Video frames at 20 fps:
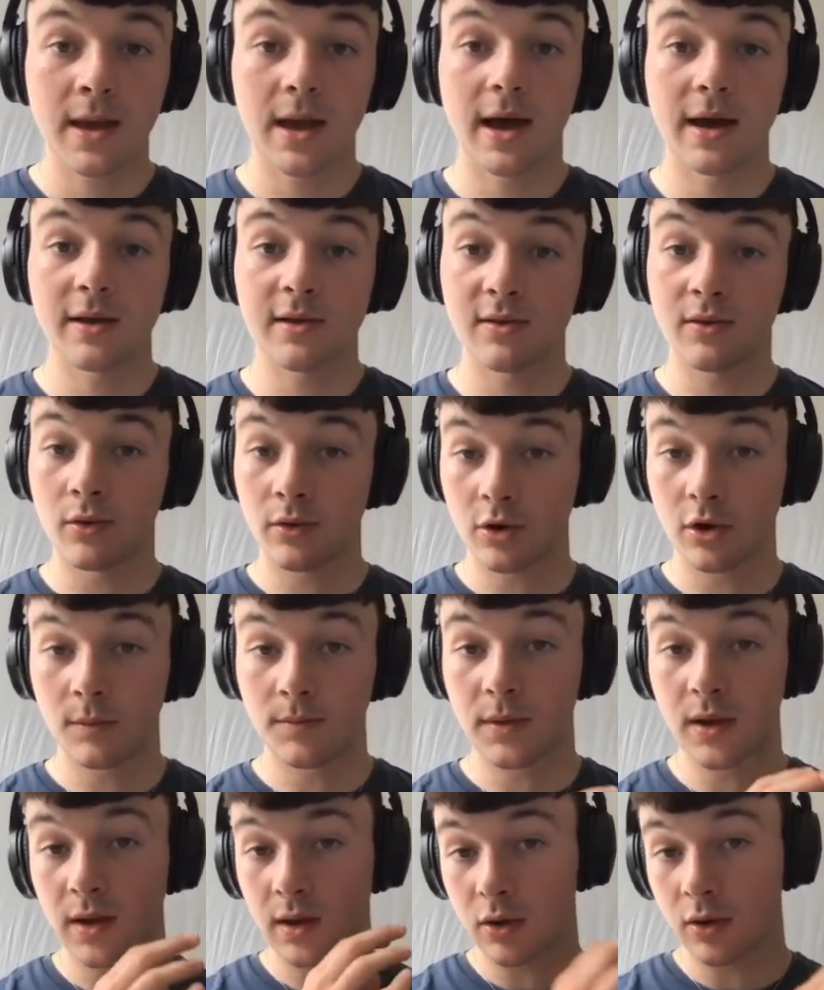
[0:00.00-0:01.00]
and it's not
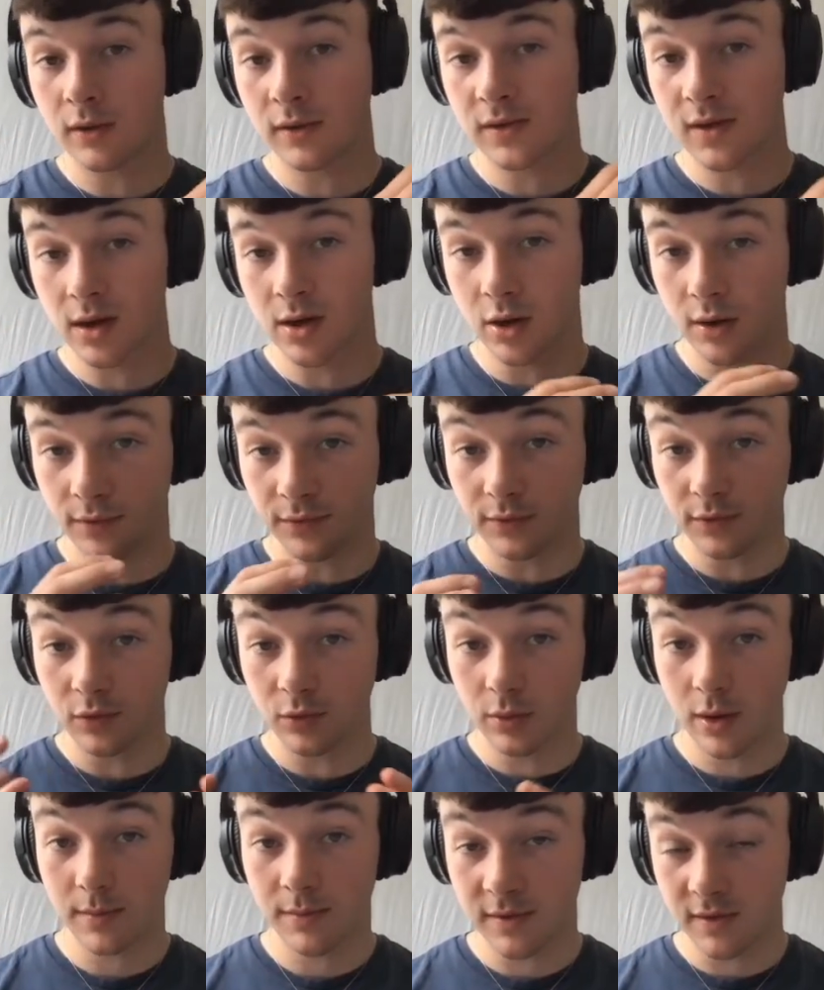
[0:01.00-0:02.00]
copying content off of
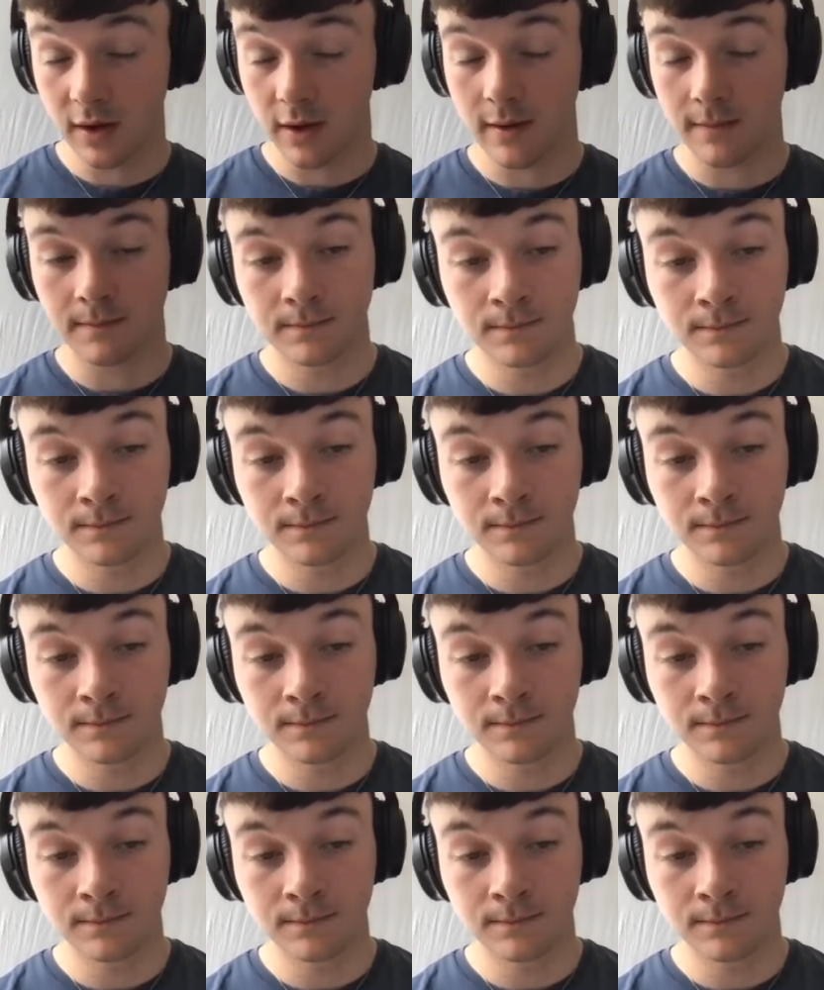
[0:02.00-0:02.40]
your website.